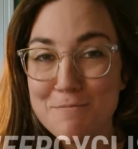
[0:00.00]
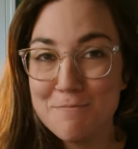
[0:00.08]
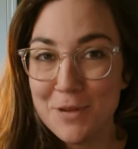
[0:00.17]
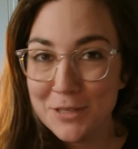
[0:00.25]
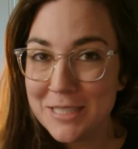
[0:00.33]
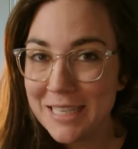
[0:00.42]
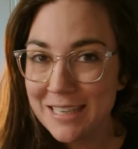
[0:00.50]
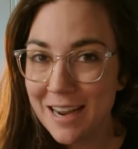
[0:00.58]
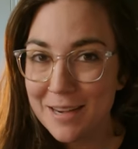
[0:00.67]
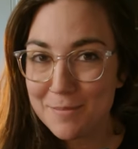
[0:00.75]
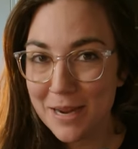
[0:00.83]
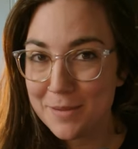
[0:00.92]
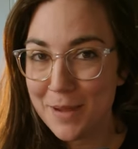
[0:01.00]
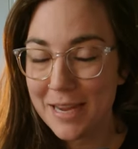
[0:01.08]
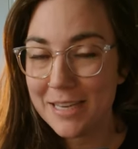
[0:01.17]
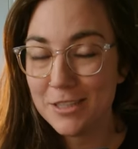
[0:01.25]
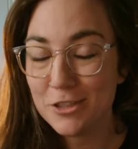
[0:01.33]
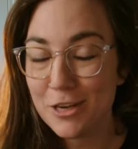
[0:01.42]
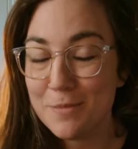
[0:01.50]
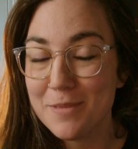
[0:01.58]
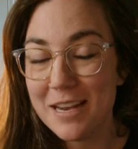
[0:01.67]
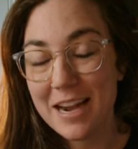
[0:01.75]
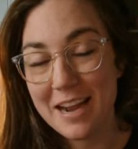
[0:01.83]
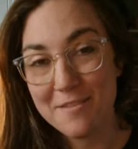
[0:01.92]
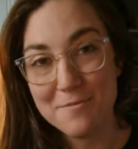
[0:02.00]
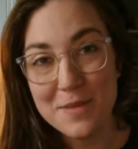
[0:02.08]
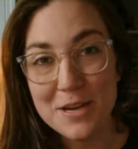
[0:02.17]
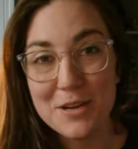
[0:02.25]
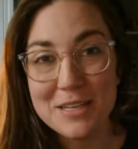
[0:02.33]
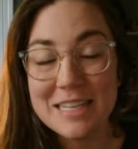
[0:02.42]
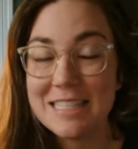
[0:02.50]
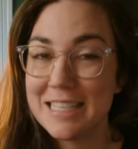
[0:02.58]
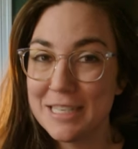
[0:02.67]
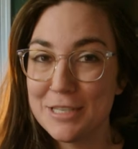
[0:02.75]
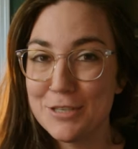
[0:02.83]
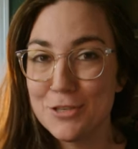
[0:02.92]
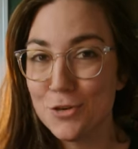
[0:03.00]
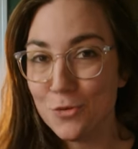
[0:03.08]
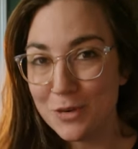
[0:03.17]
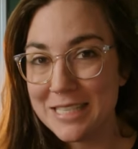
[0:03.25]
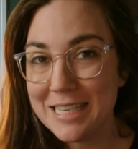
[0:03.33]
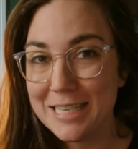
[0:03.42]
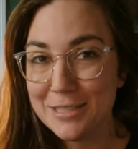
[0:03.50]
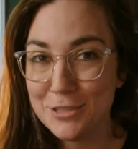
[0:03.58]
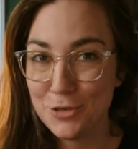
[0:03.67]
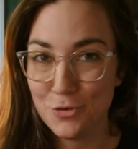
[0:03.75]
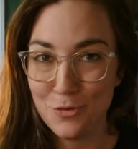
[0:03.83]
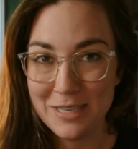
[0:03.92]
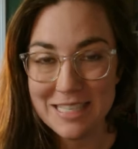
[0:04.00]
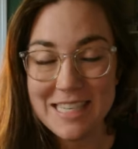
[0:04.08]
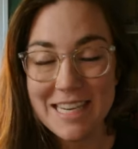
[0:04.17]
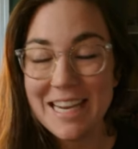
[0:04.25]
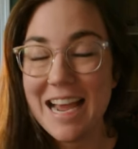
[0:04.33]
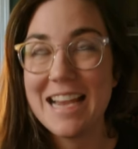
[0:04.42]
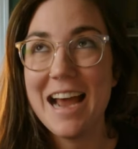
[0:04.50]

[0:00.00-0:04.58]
multi-night bikepacking trip that I have been on since 2020,